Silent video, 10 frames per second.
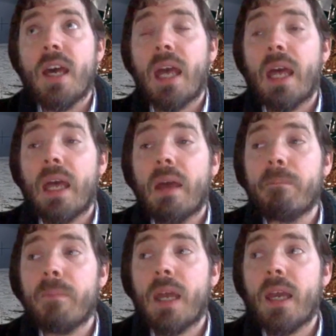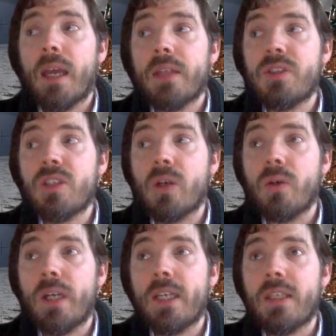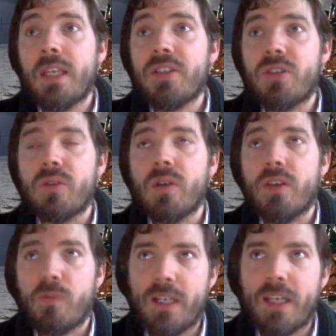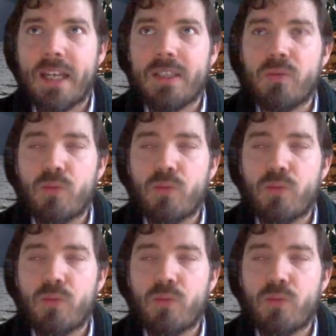And so it needs to, on the one hand,